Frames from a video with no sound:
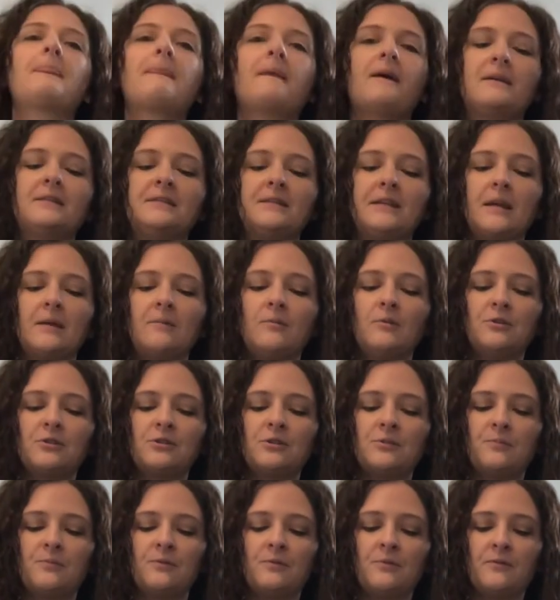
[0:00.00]
a
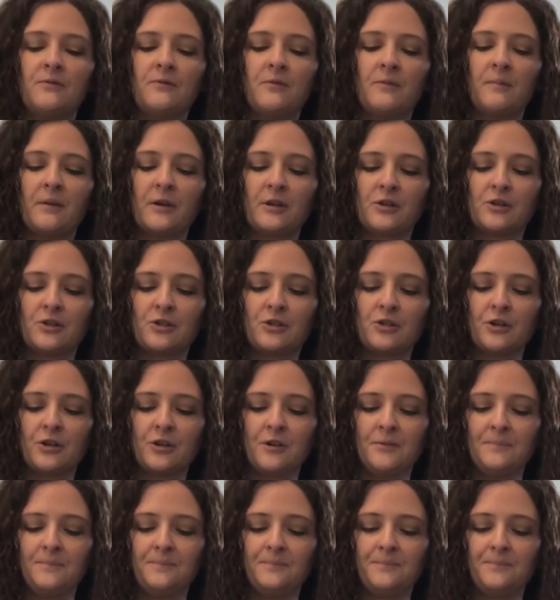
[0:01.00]
tablespoon of the mixture